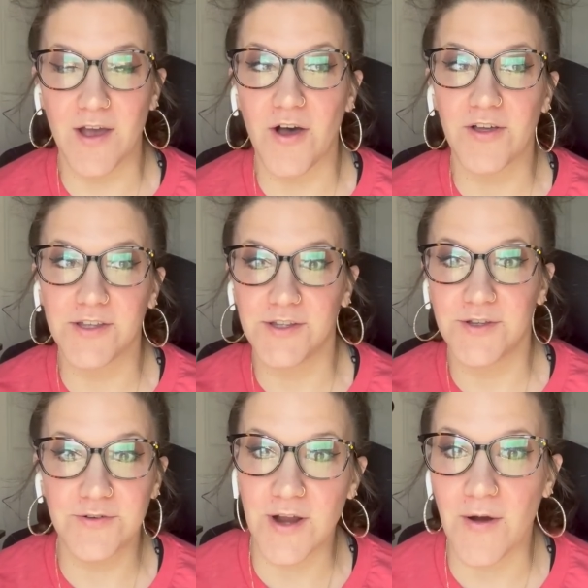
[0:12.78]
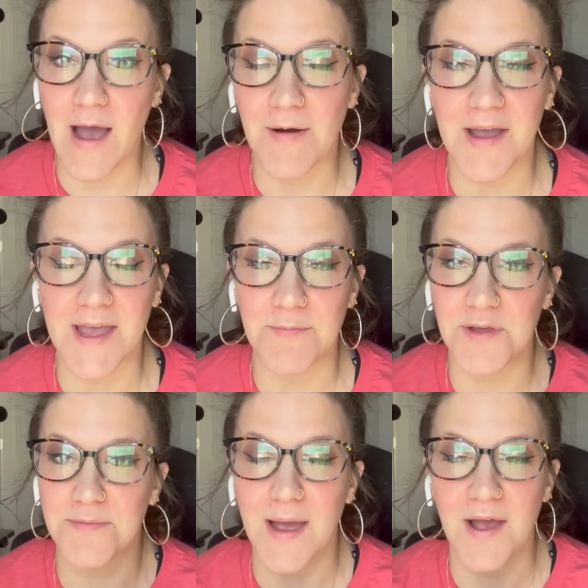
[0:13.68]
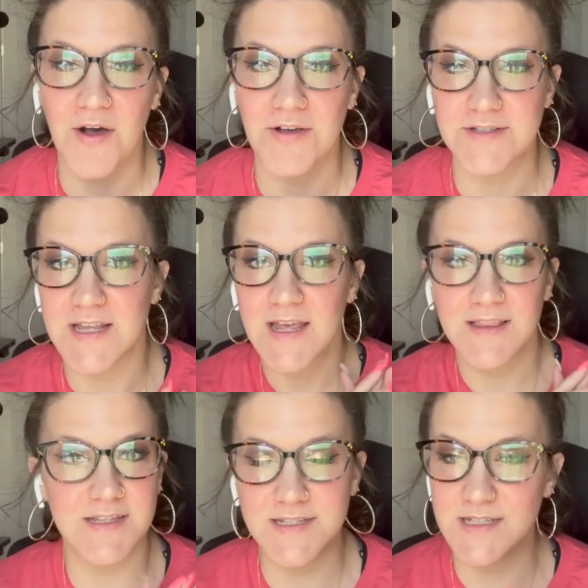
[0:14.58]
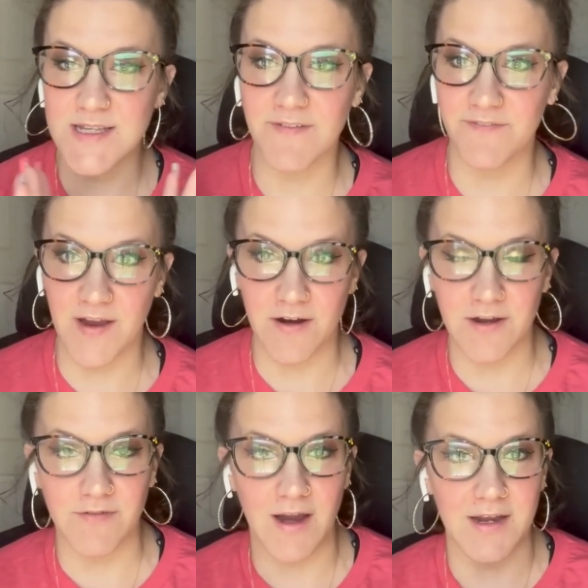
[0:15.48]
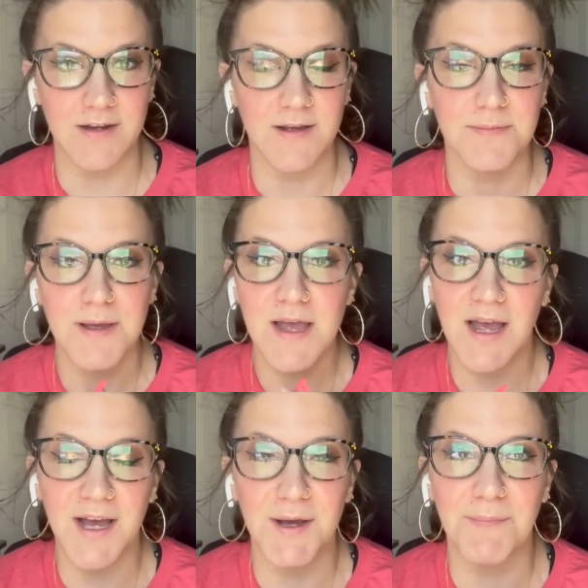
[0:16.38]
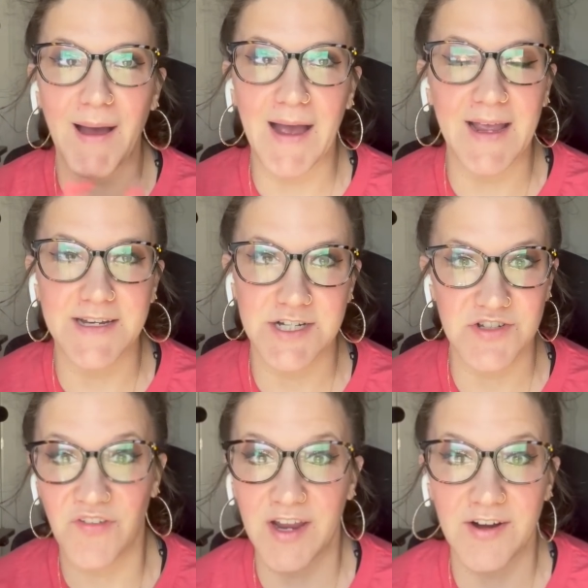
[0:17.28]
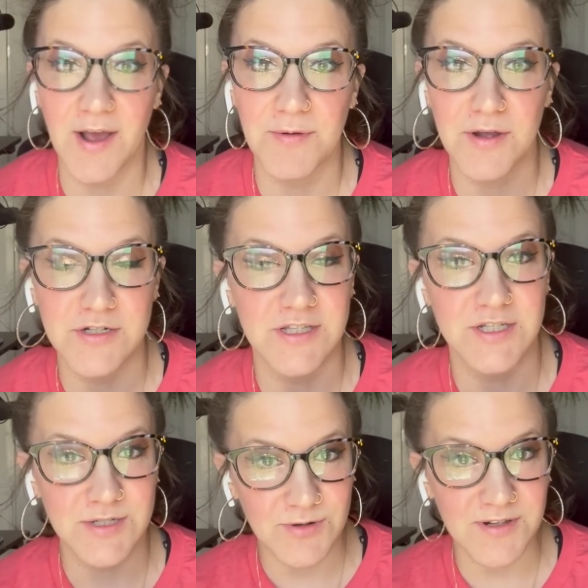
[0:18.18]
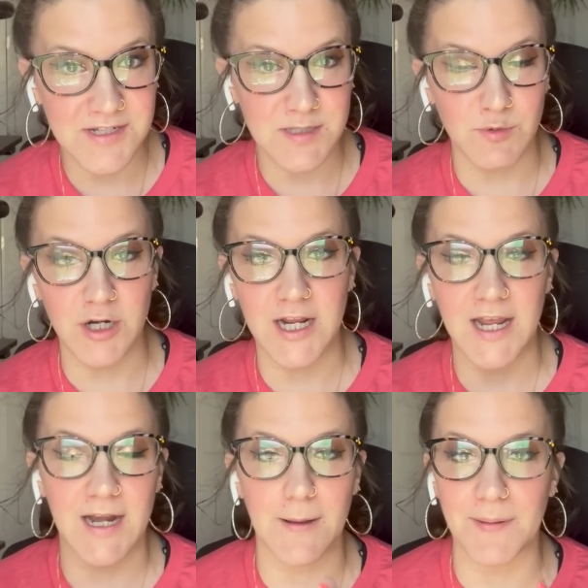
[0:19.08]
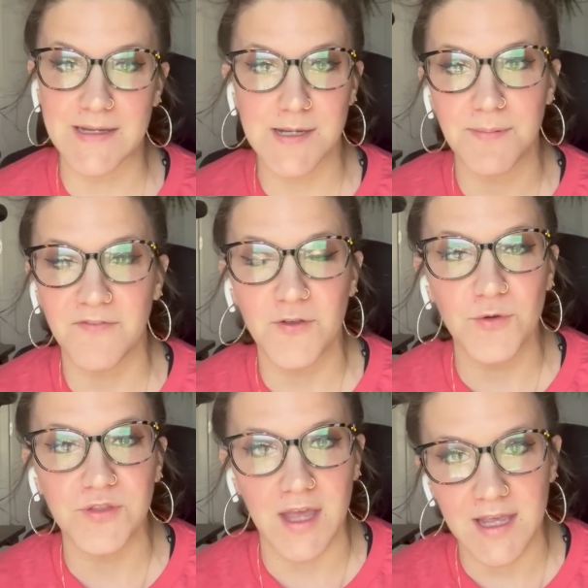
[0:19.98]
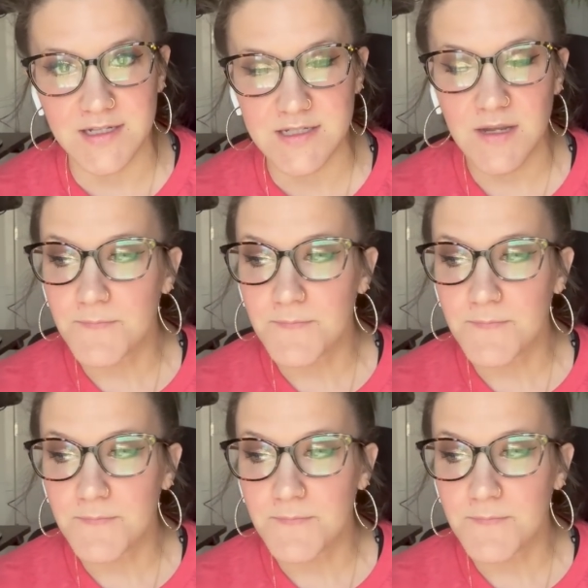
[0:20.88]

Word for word: y'all, you know how I am with my hauls. This is very random. Um, I just figured I would go to the store this morning and I picked up a few things.